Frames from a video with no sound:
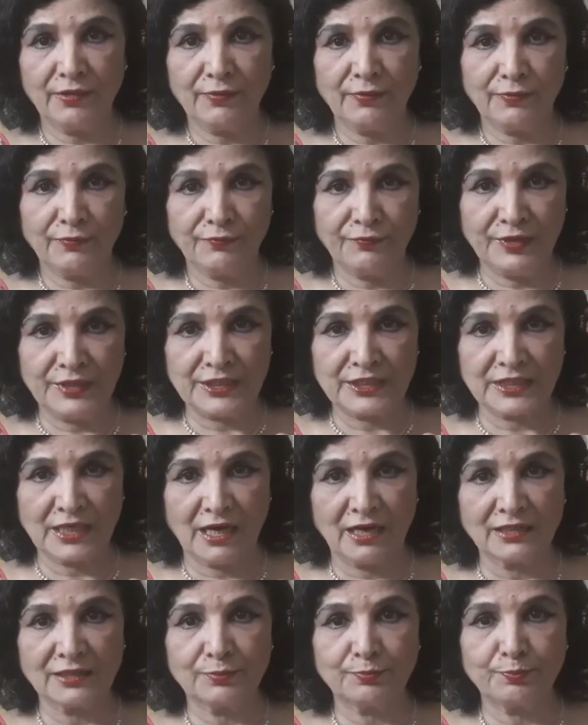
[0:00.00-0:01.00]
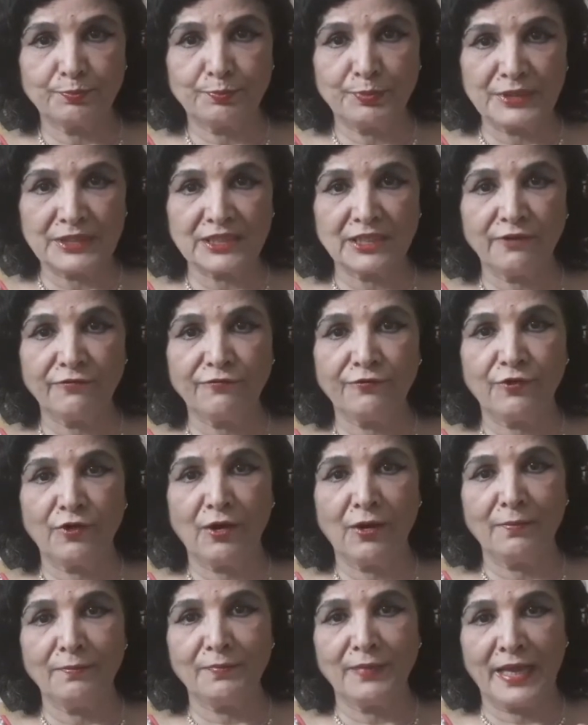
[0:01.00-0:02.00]
which are
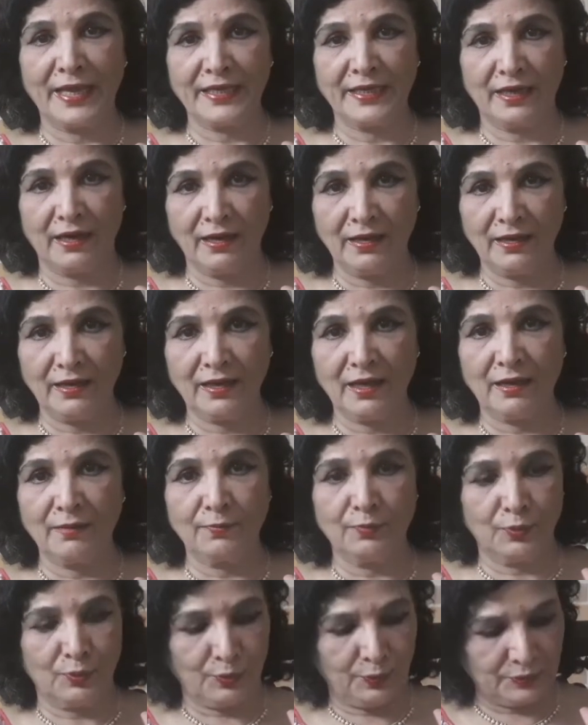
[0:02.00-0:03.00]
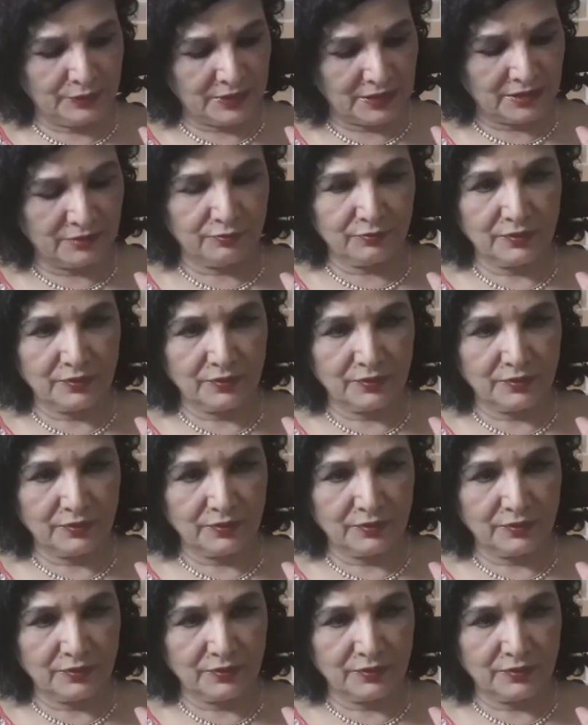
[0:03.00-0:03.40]
pisiform and ulnar bones.